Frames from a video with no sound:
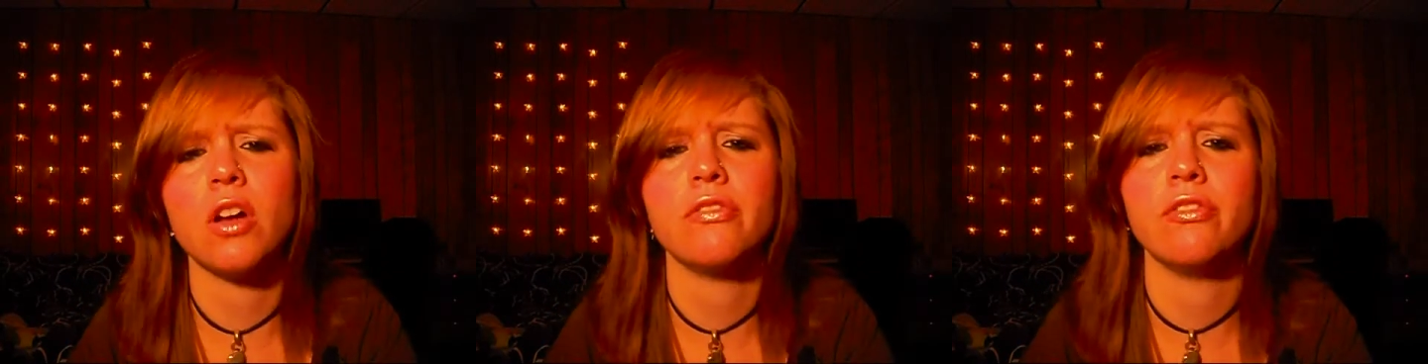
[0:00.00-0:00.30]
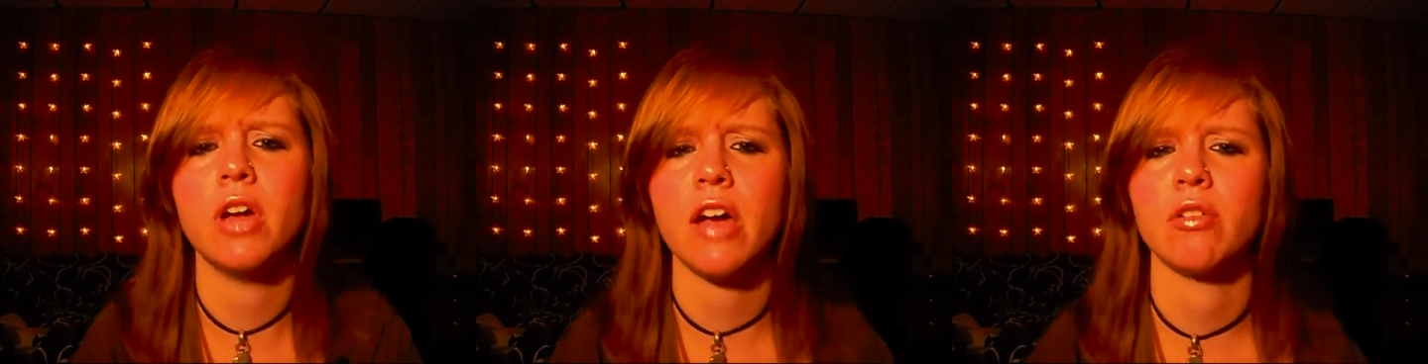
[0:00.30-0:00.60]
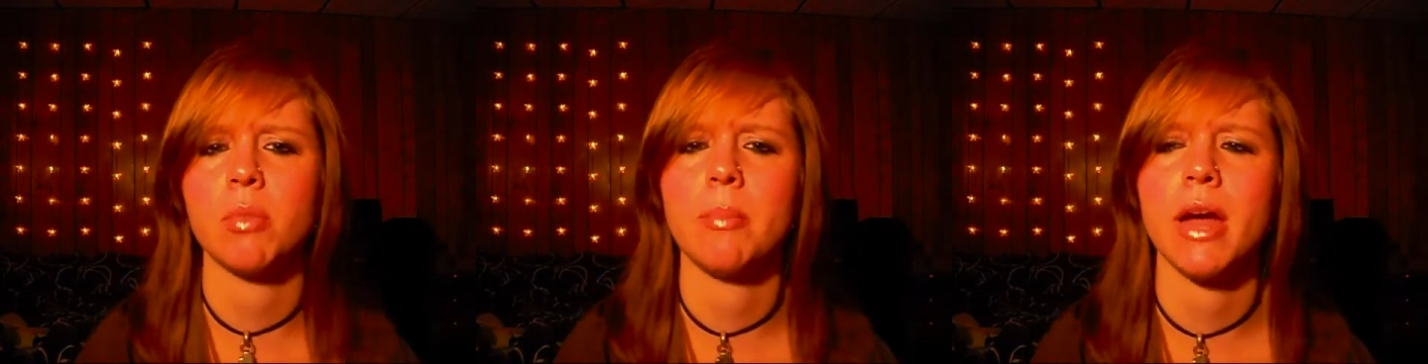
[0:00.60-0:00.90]
love
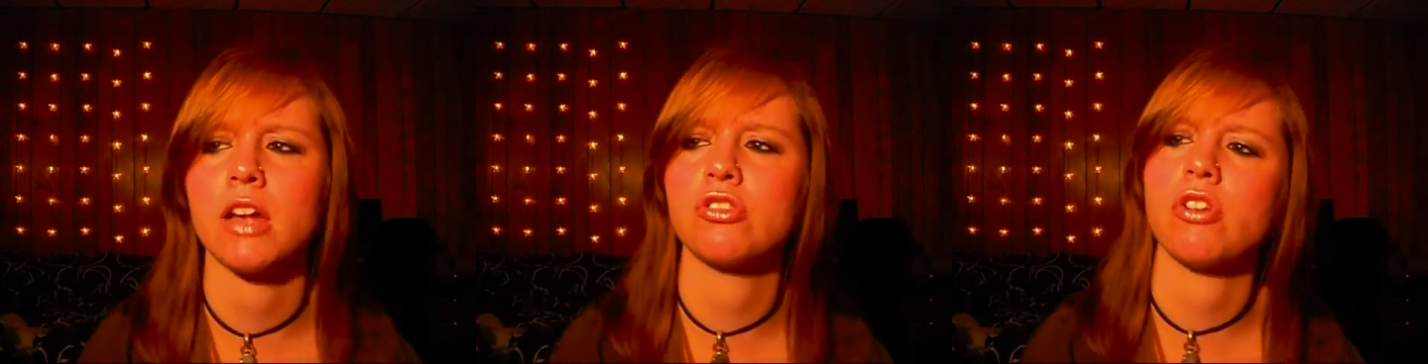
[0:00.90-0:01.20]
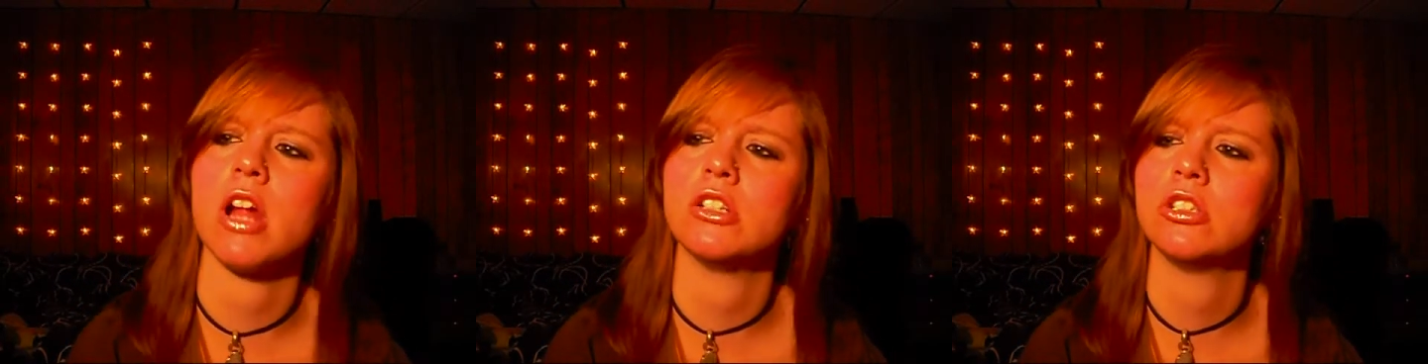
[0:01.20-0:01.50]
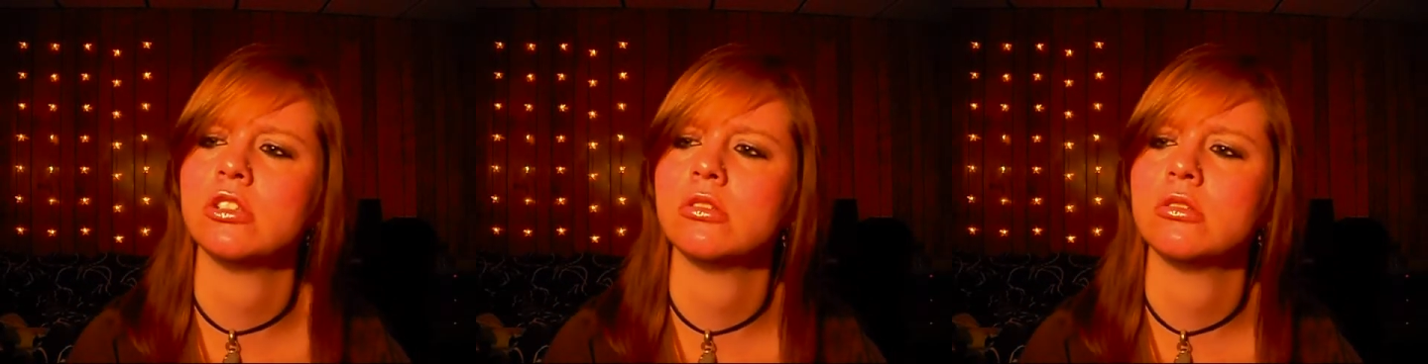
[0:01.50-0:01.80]
having my back
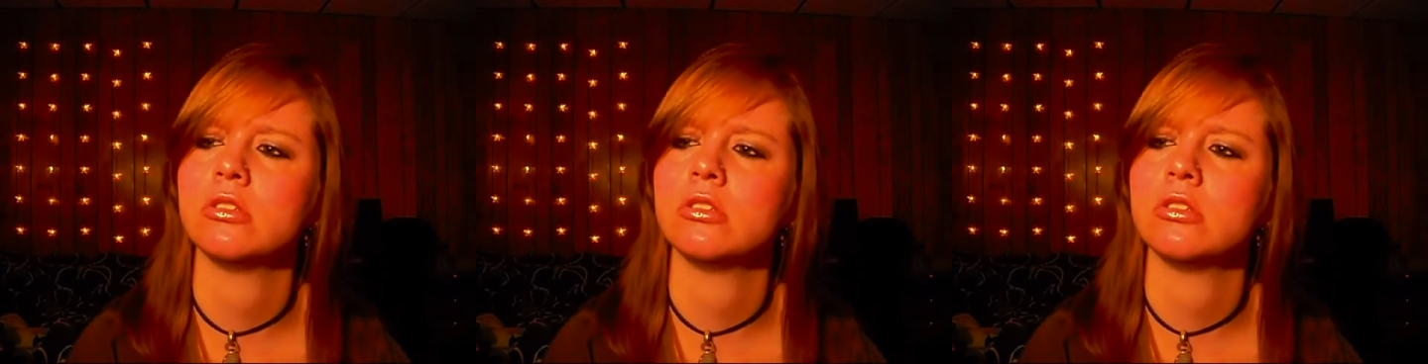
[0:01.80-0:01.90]
scratched.